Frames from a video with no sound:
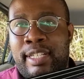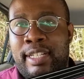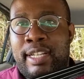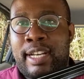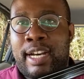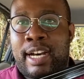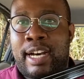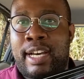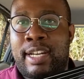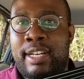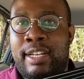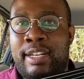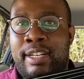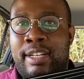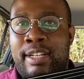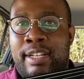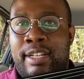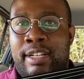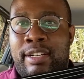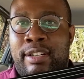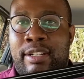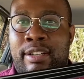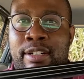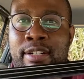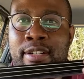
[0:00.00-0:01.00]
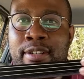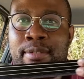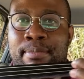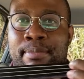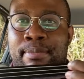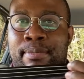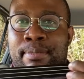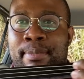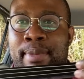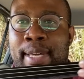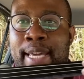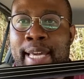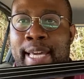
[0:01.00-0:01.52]
gotten
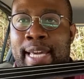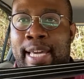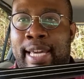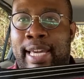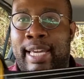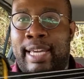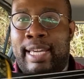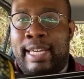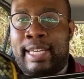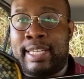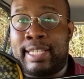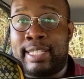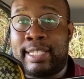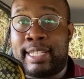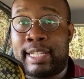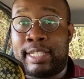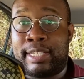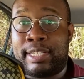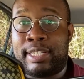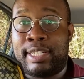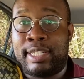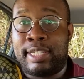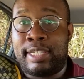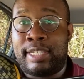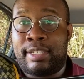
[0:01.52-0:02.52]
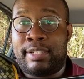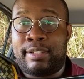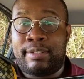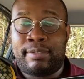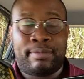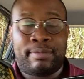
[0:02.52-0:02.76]
a Sanshin.